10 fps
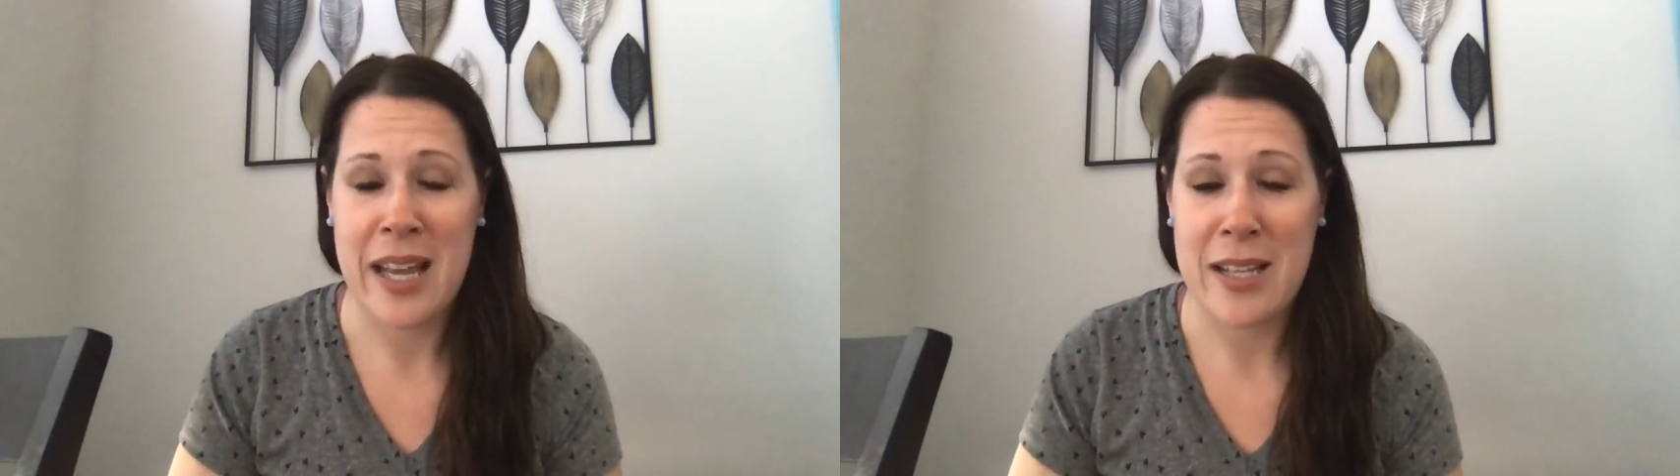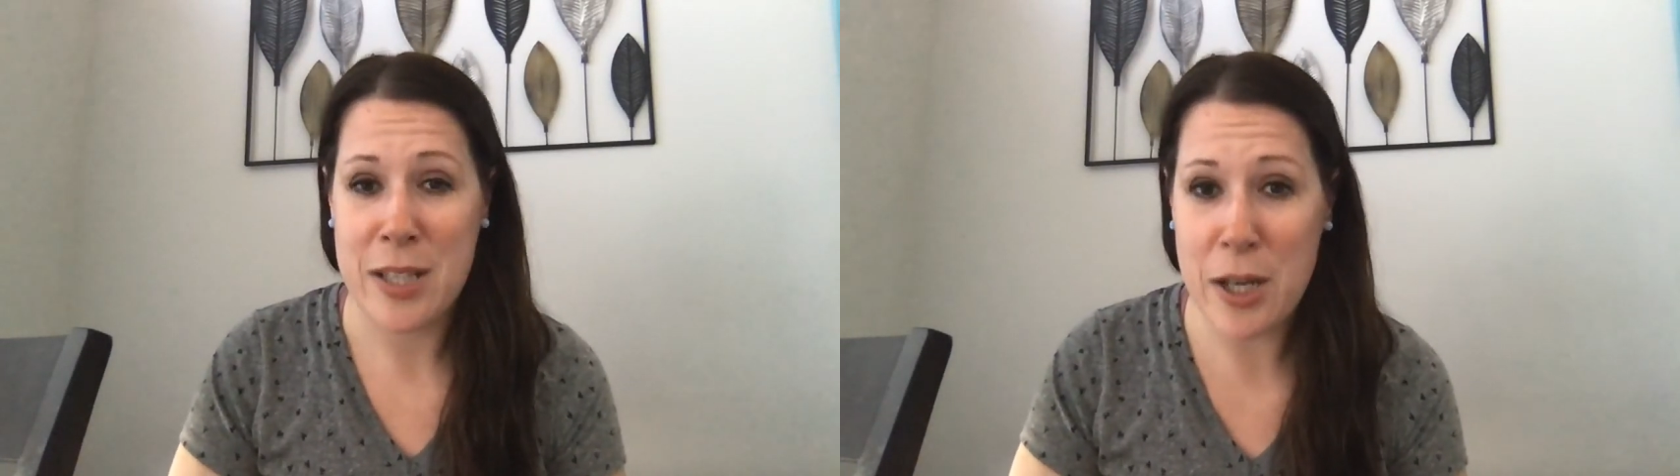
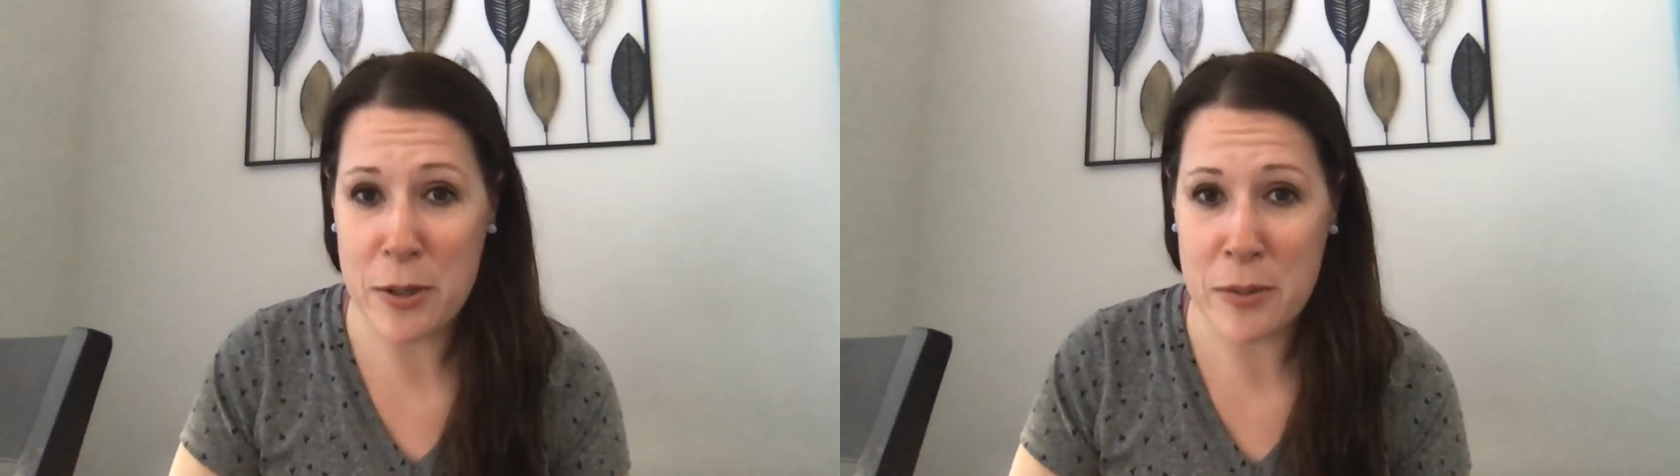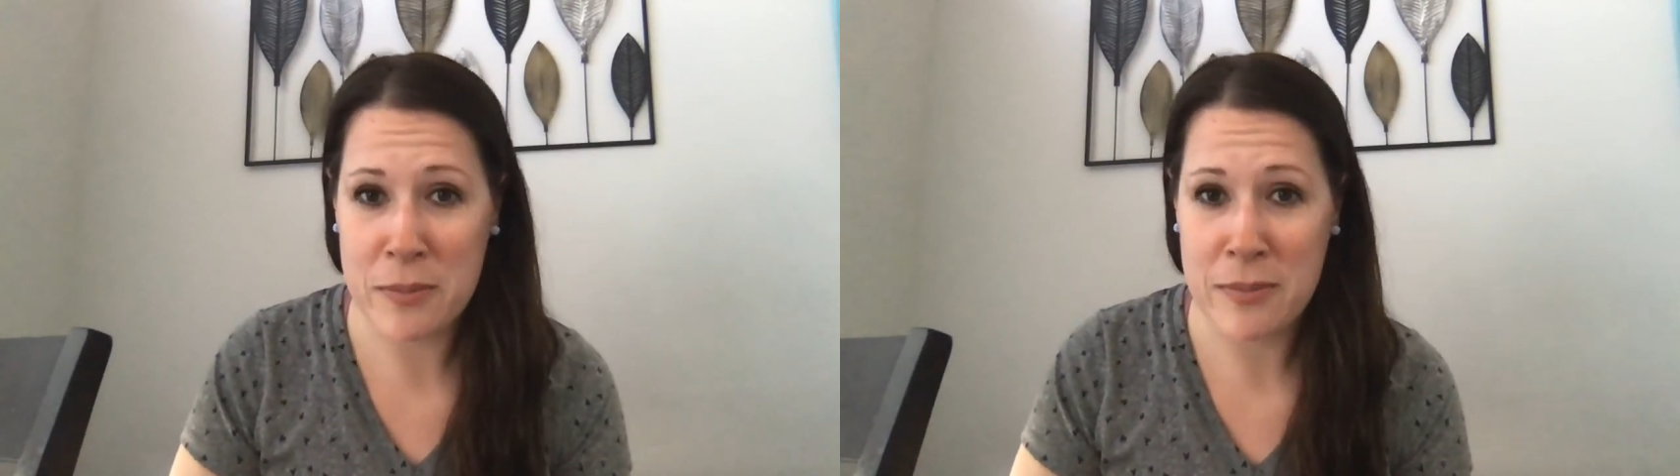
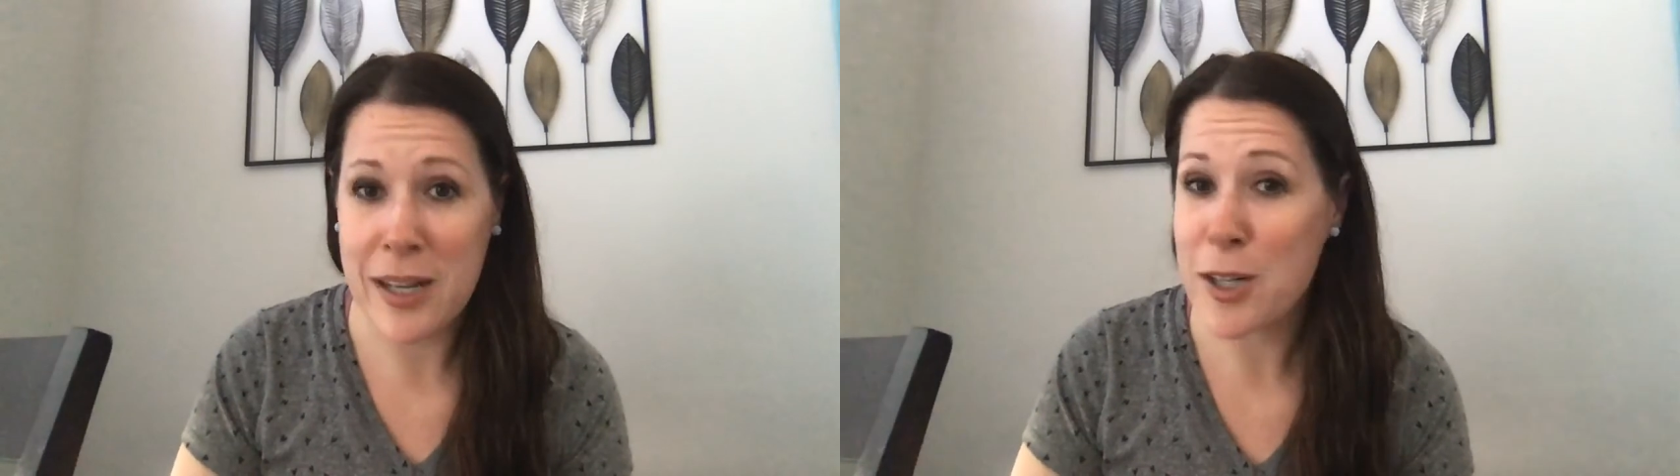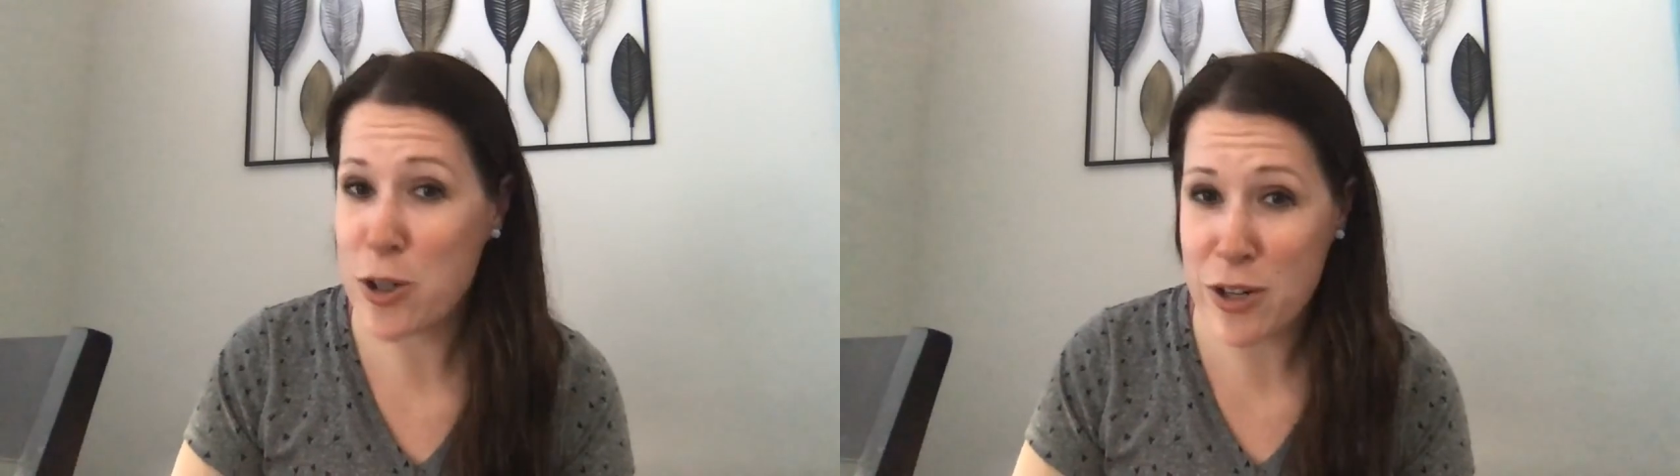So,
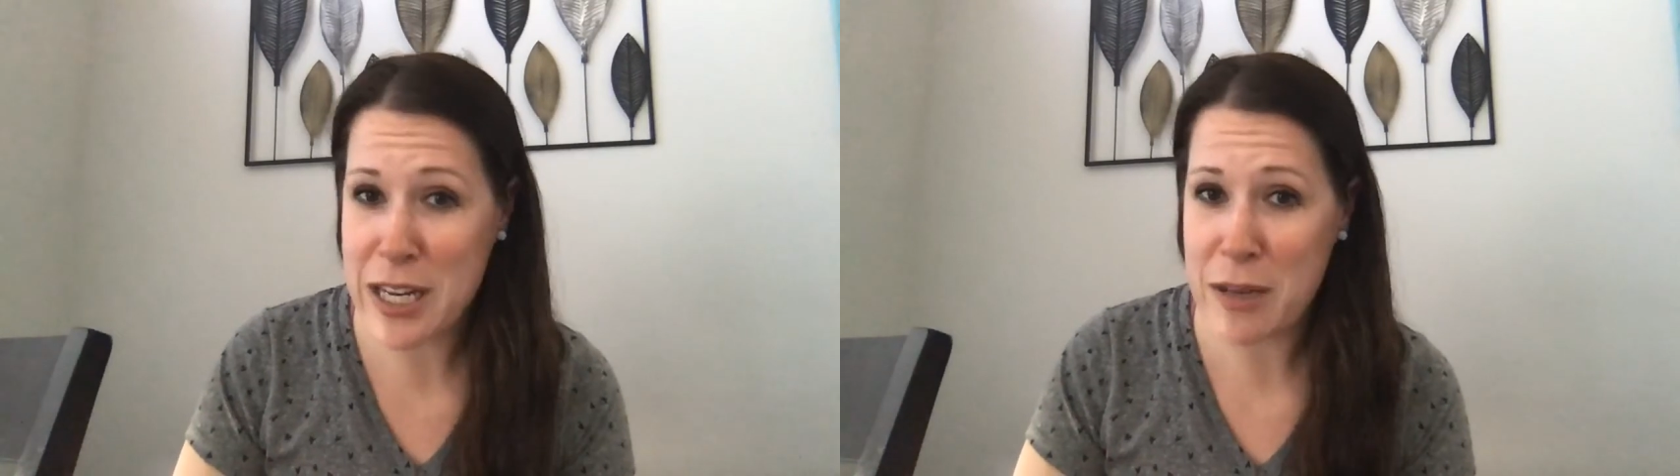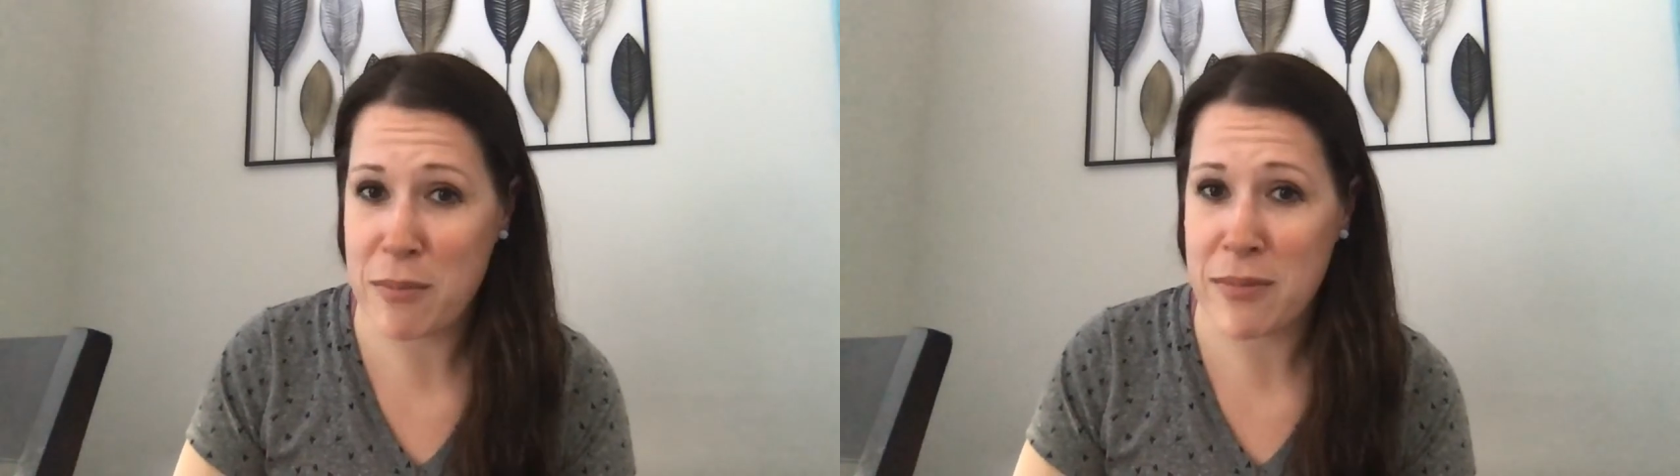a
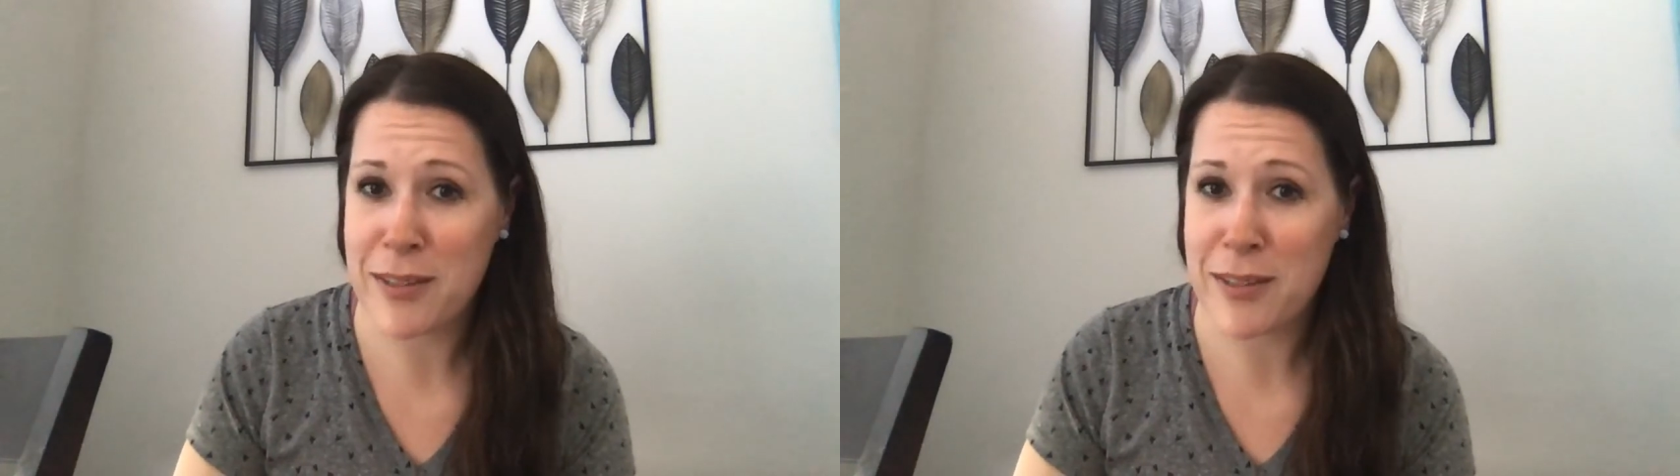dream